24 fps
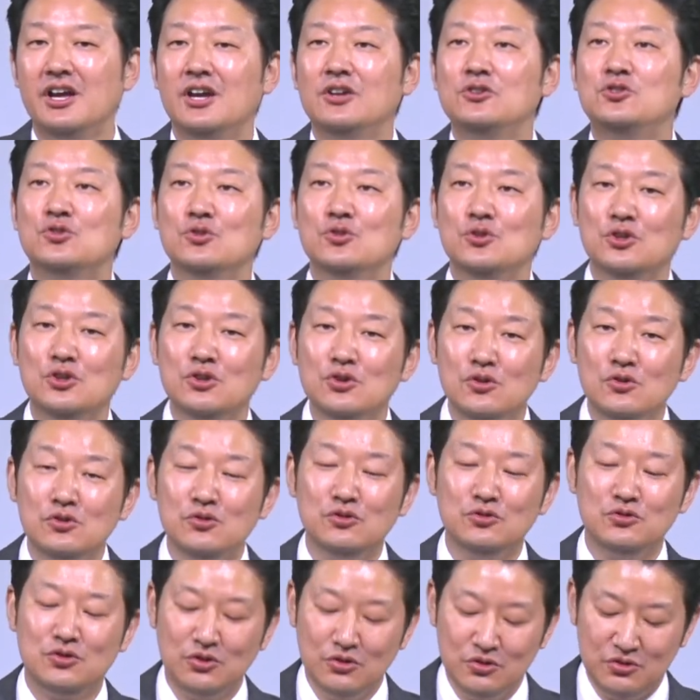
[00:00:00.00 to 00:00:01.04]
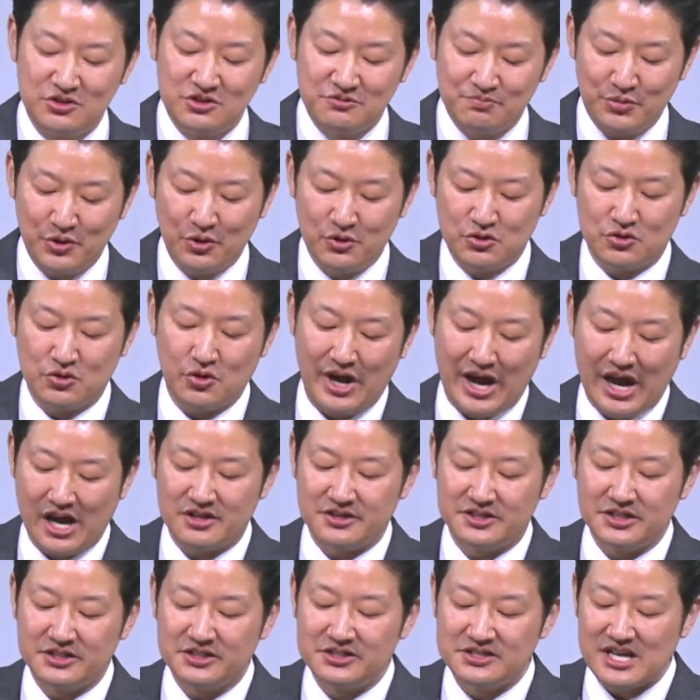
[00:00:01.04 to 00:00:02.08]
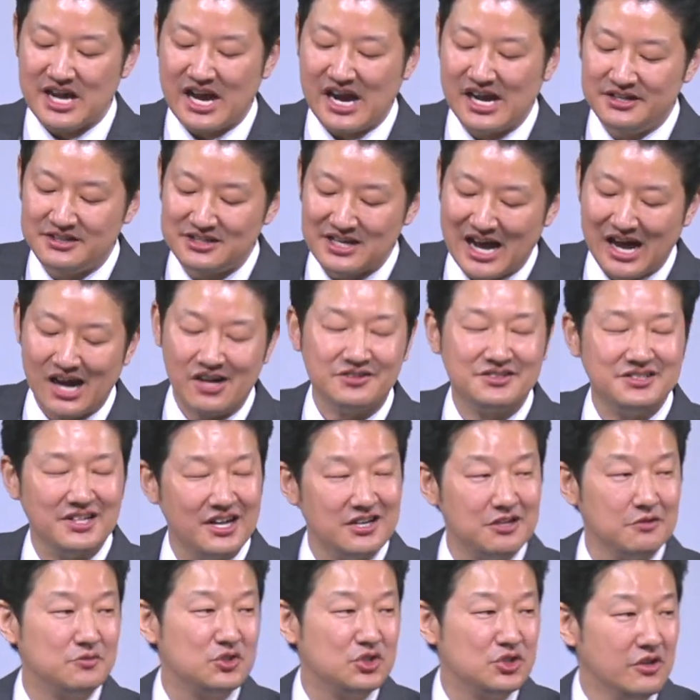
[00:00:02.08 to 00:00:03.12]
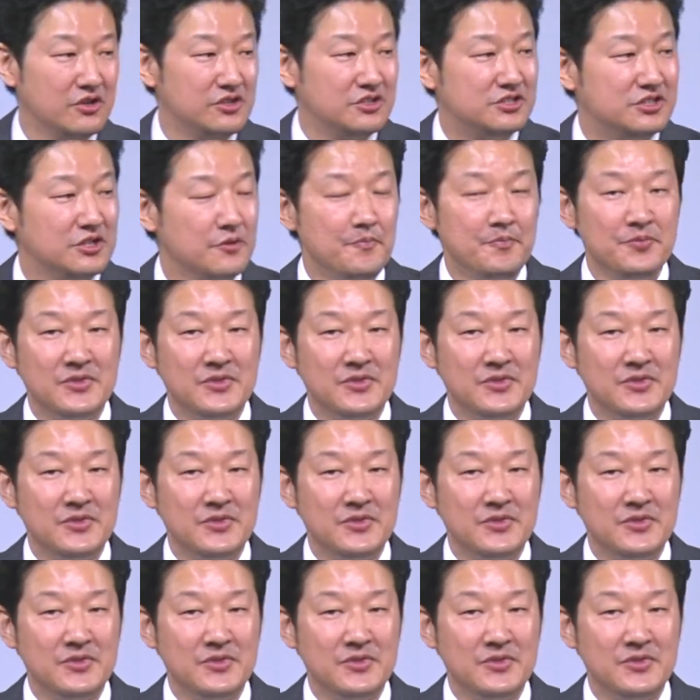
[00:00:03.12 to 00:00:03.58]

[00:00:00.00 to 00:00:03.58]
Do you do spiritual exercise outside of church?